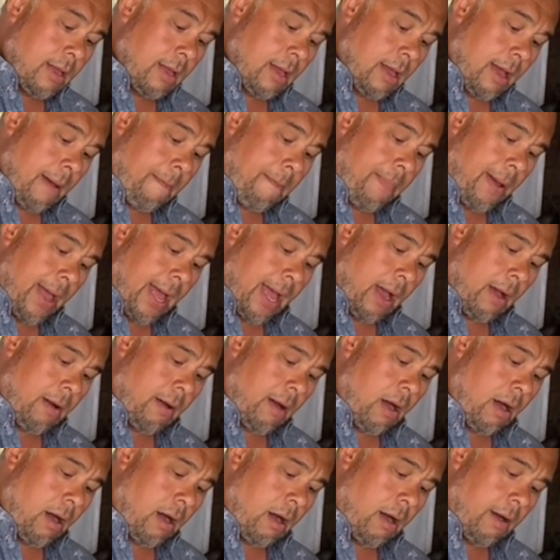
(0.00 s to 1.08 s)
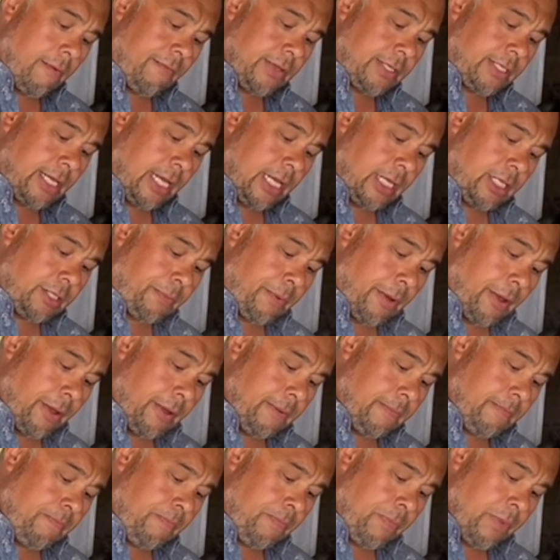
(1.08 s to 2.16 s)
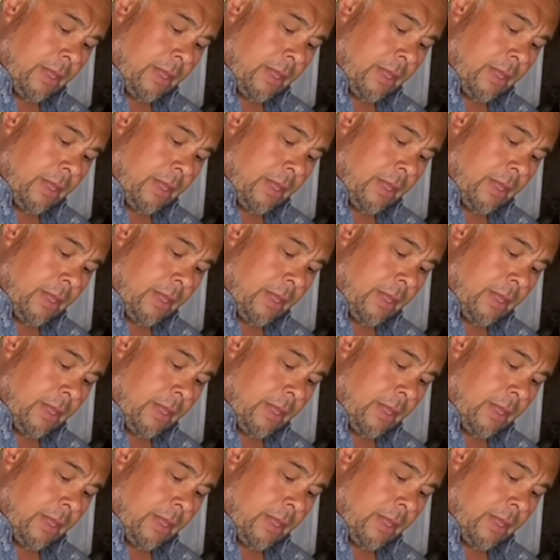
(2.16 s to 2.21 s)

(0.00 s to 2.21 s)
about half a teaspoon,